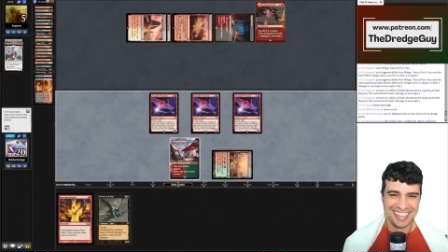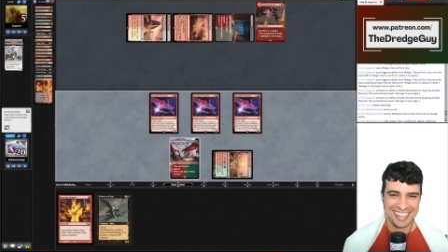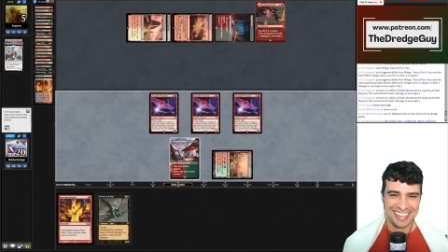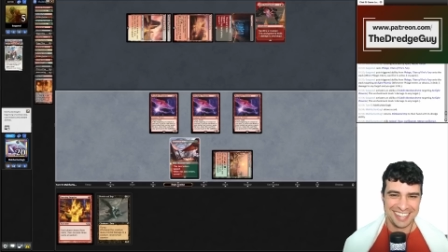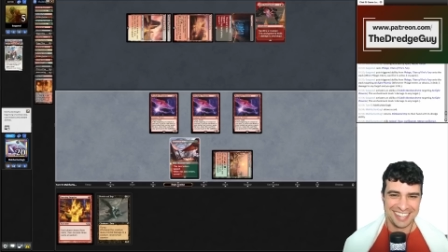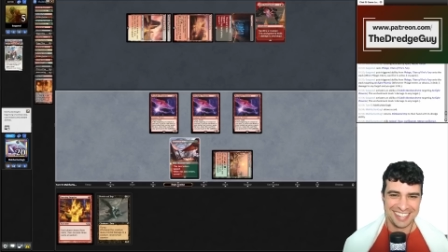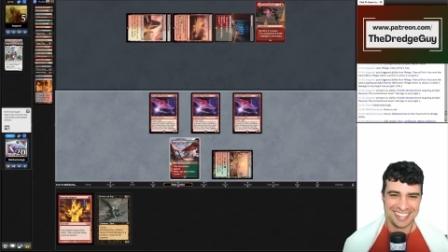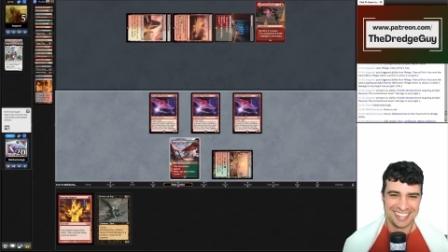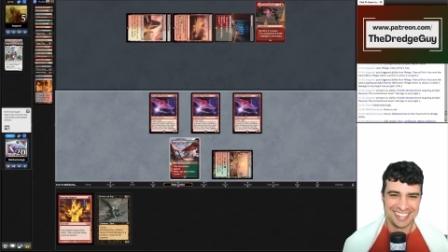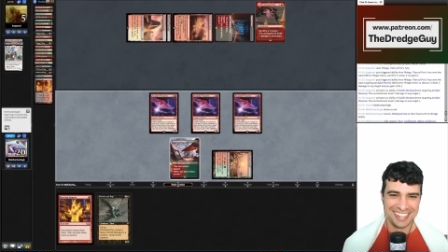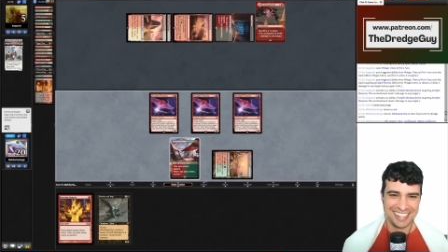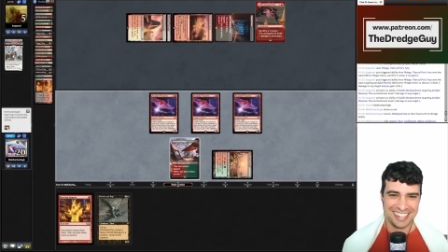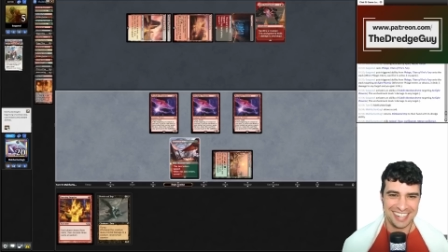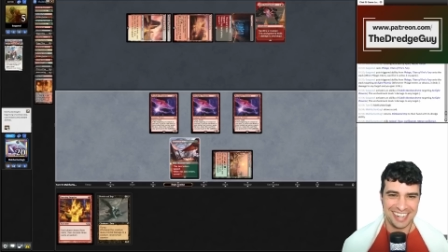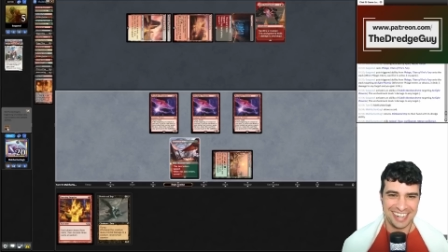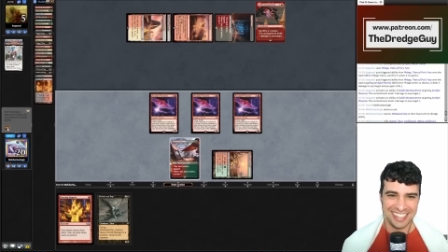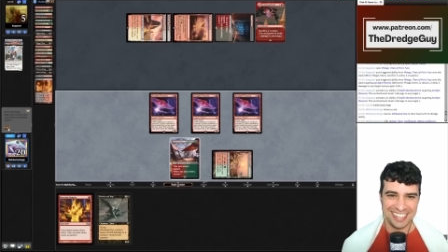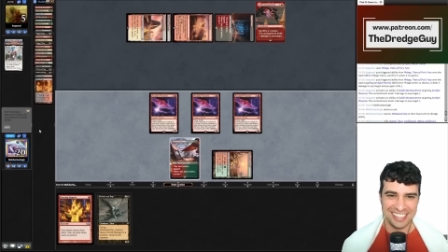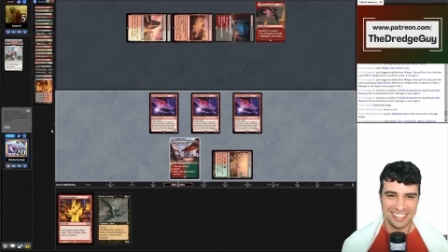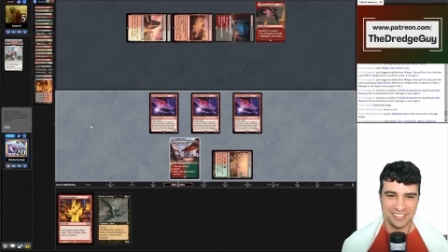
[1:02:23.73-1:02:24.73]

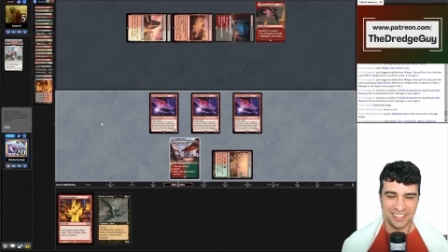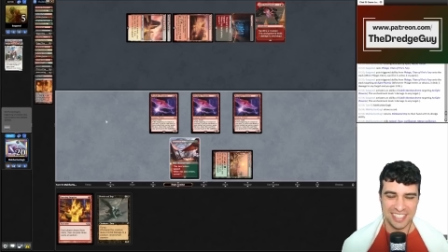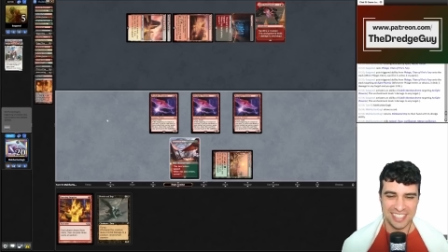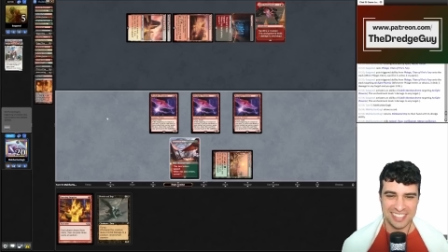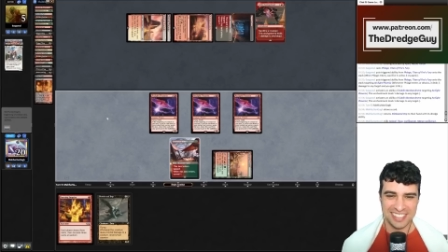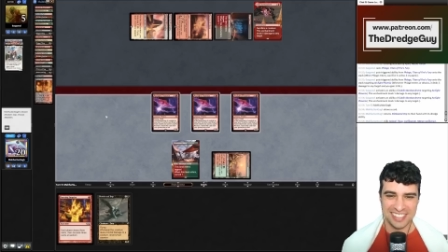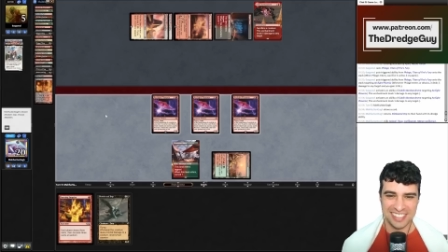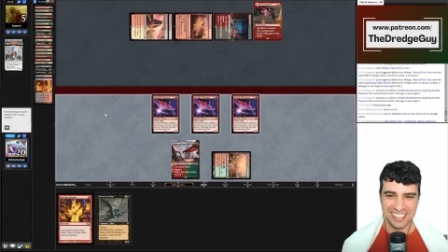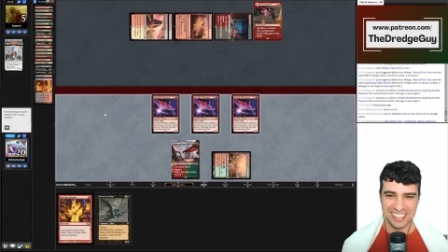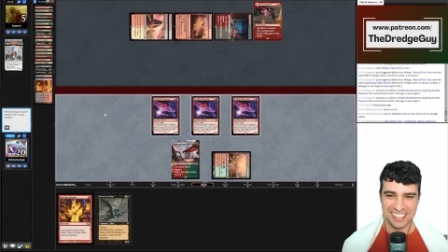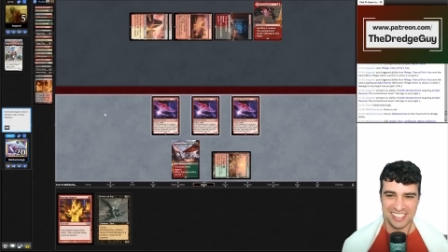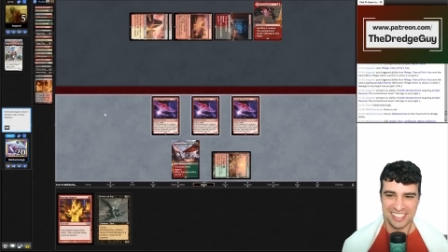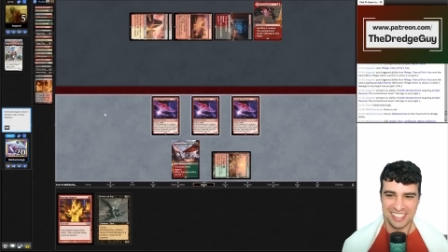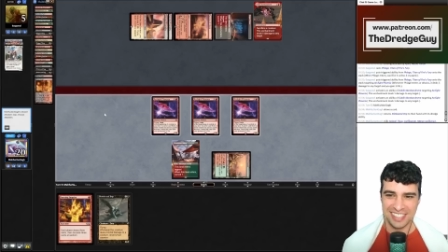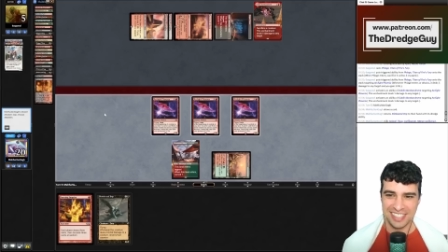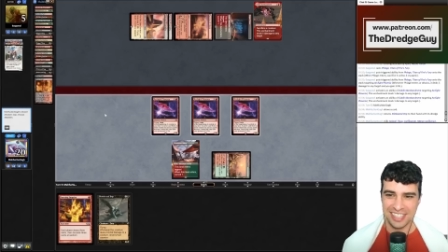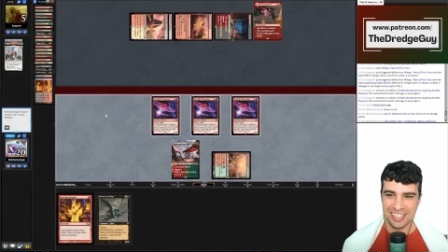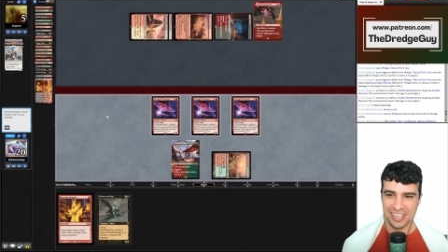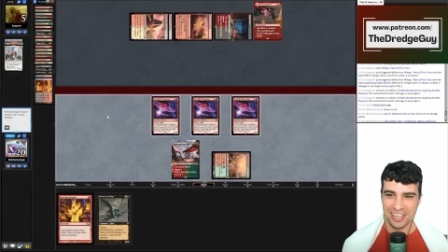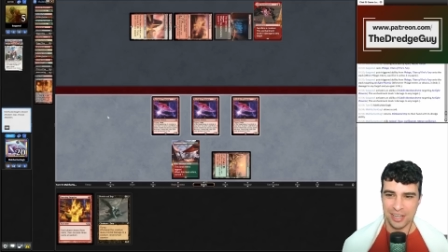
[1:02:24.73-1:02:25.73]
Arclight Phoenix is here,
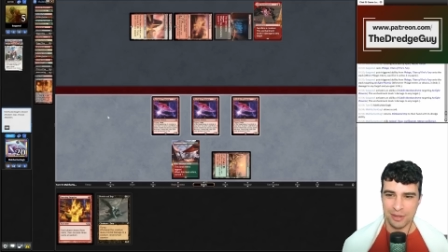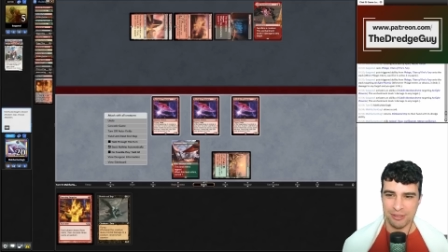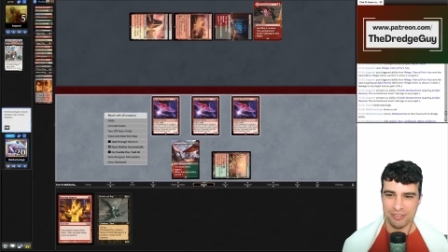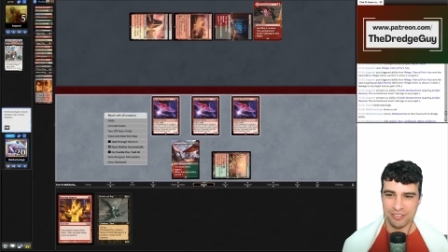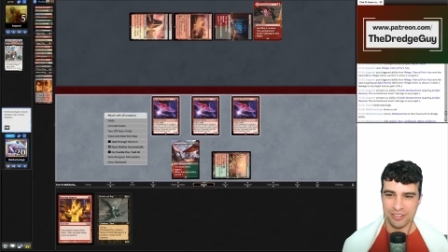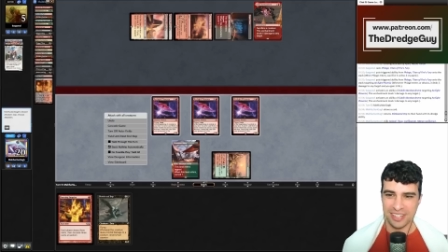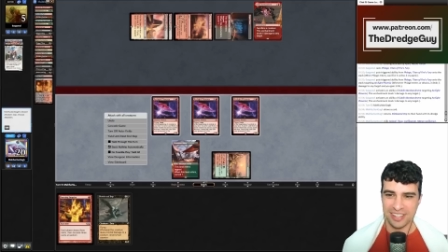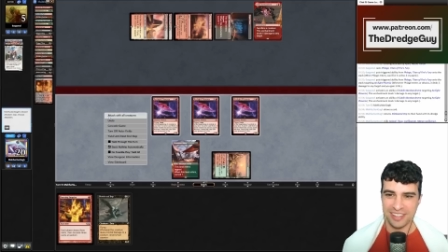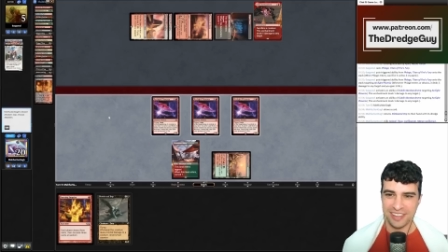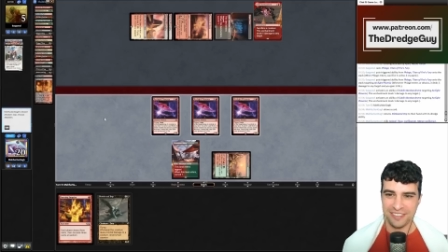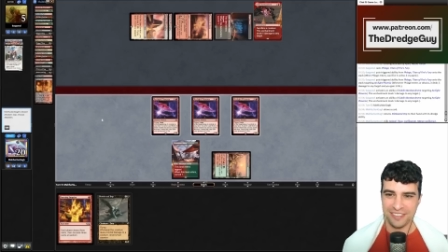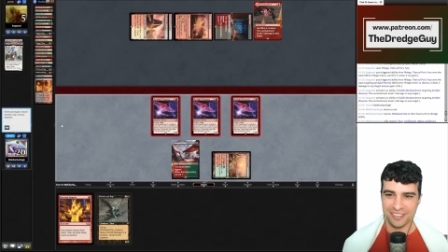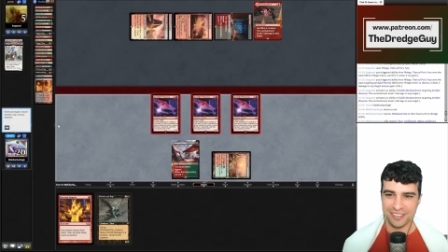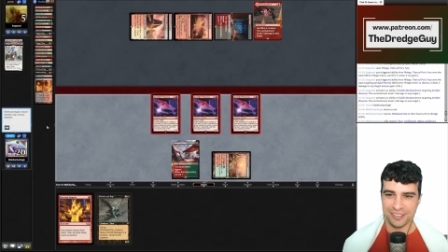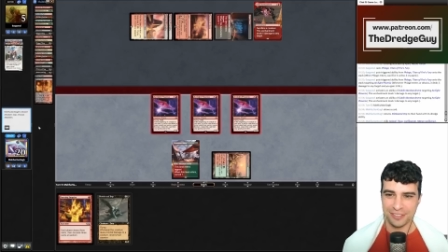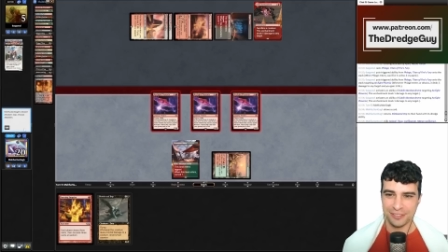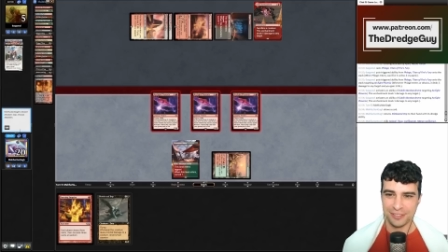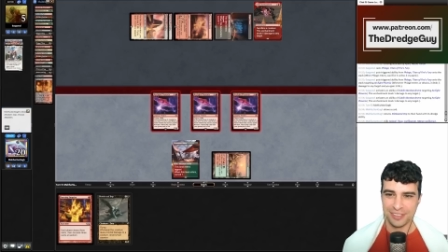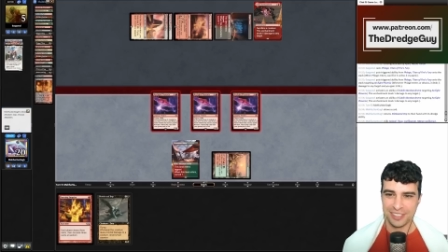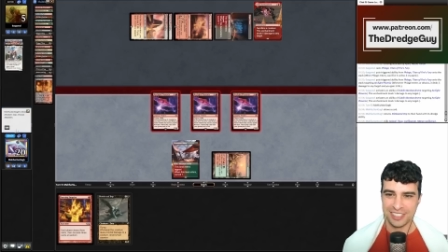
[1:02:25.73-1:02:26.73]
coming for
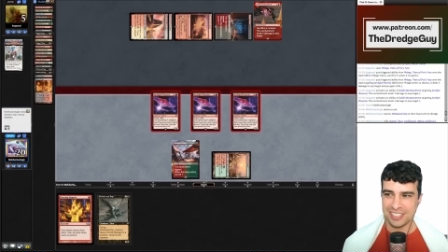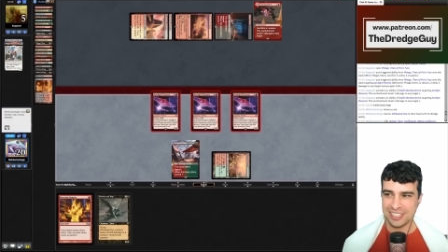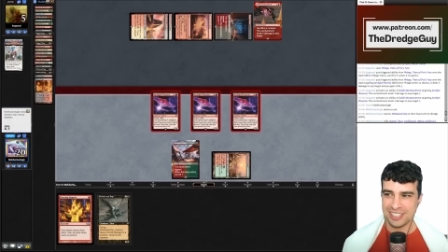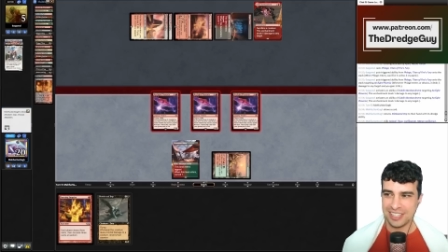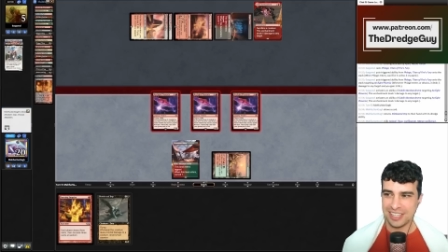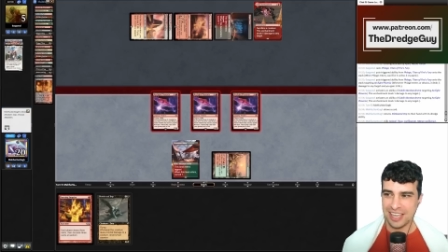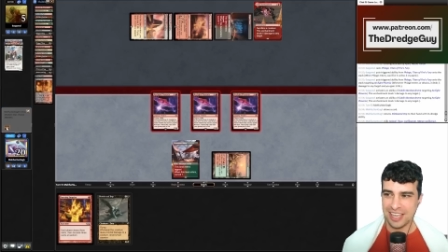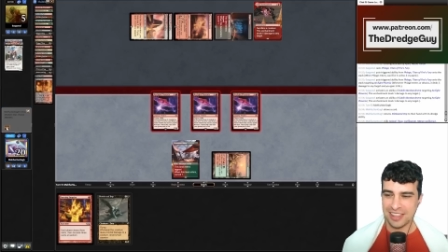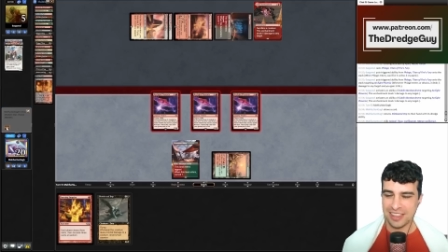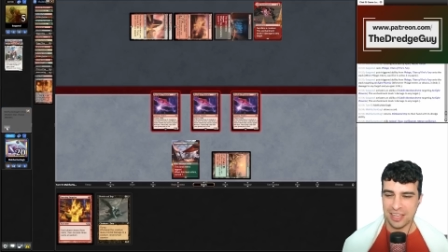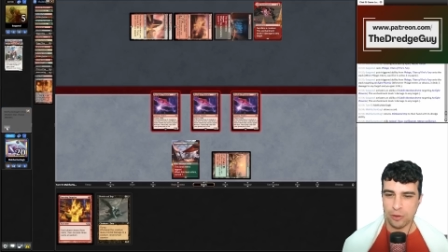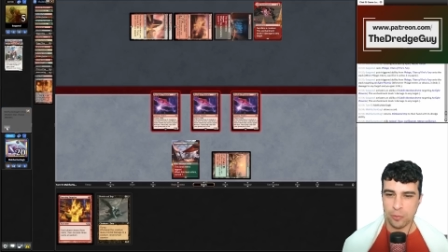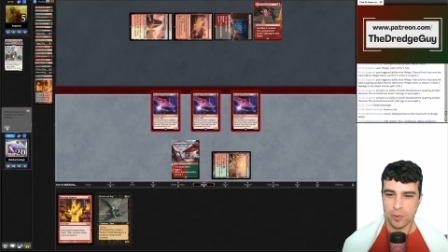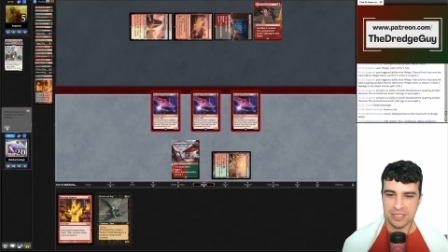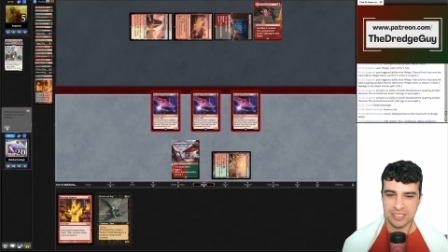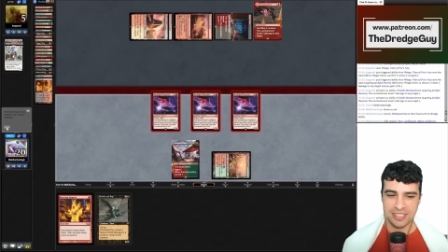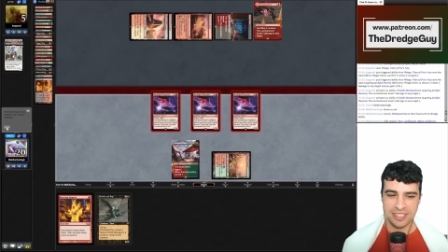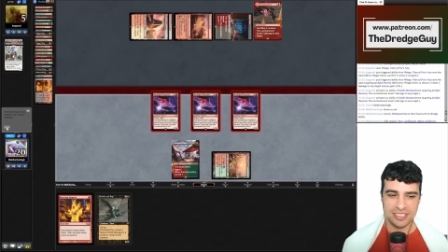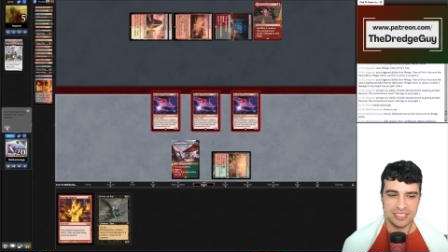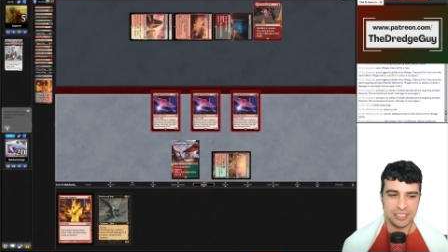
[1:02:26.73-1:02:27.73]
lethal, and they
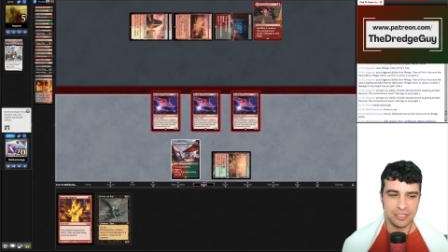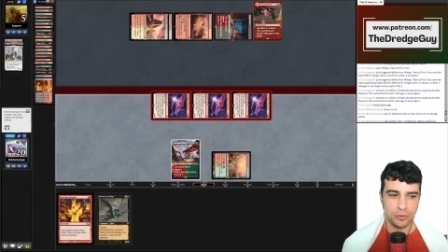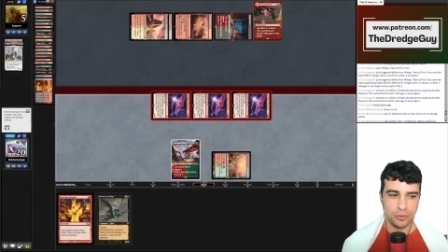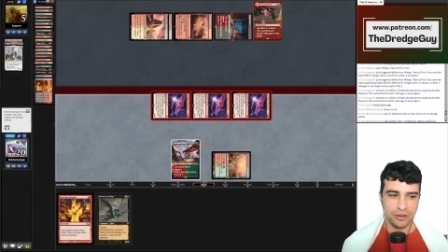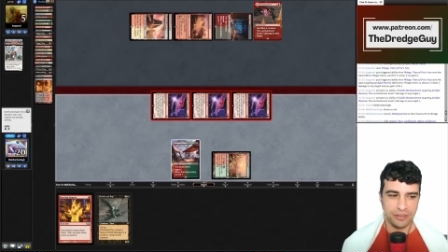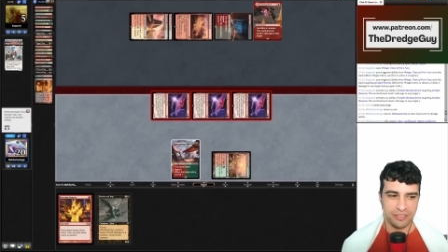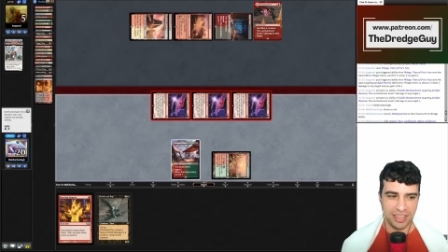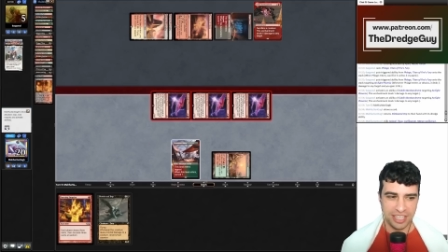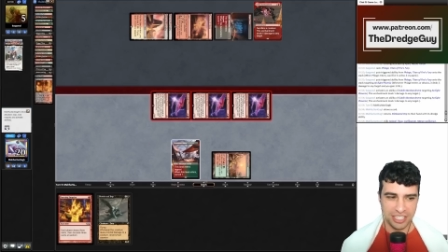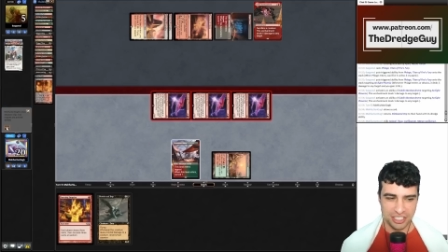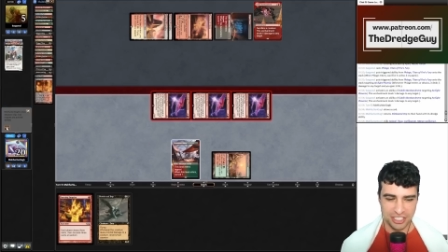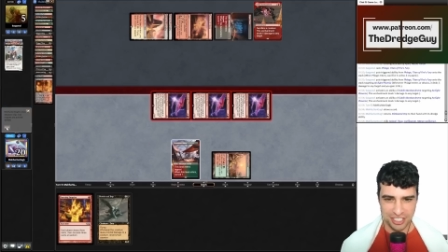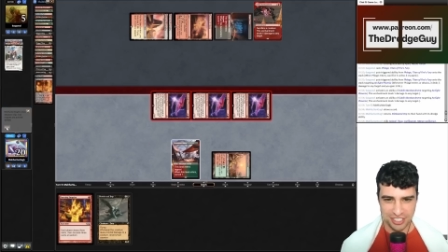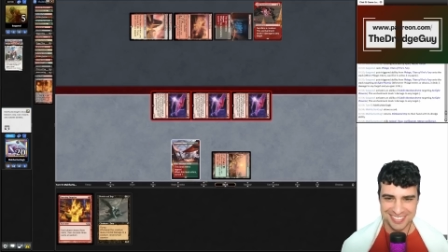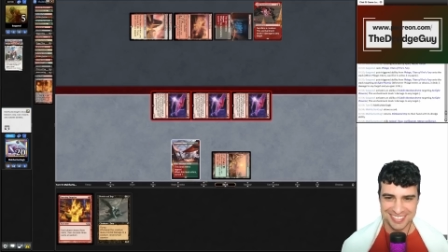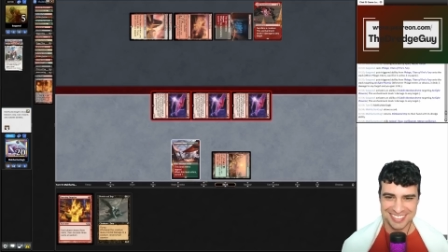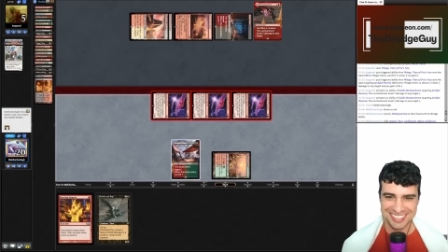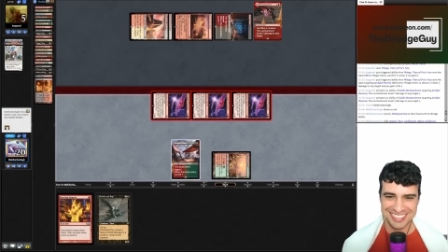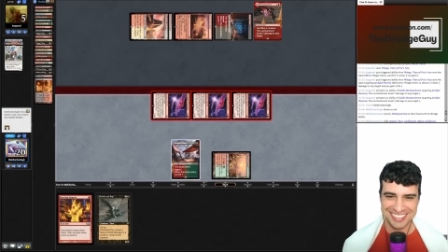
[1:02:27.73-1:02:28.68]
want their revenge.